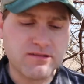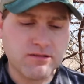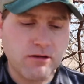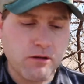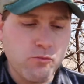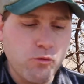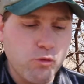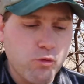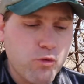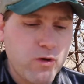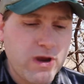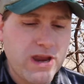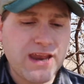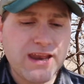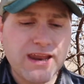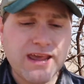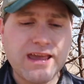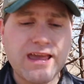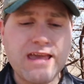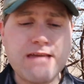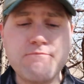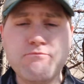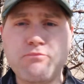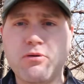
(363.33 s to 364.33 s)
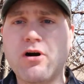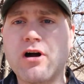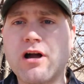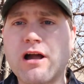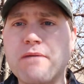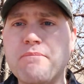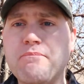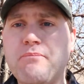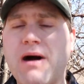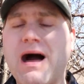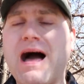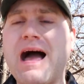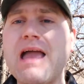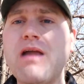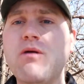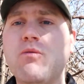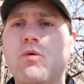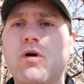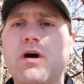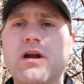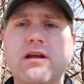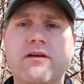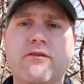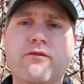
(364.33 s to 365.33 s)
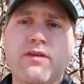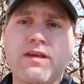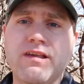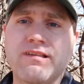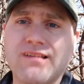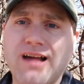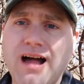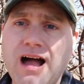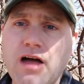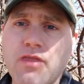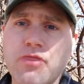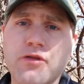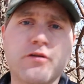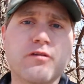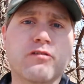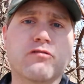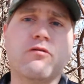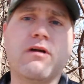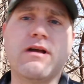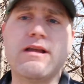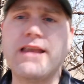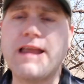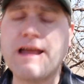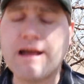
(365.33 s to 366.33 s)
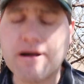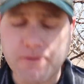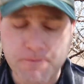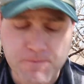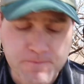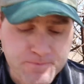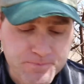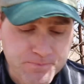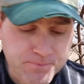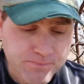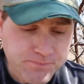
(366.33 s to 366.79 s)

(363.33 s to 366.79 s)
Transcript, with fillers: So I'm reading a book by one of these authors right now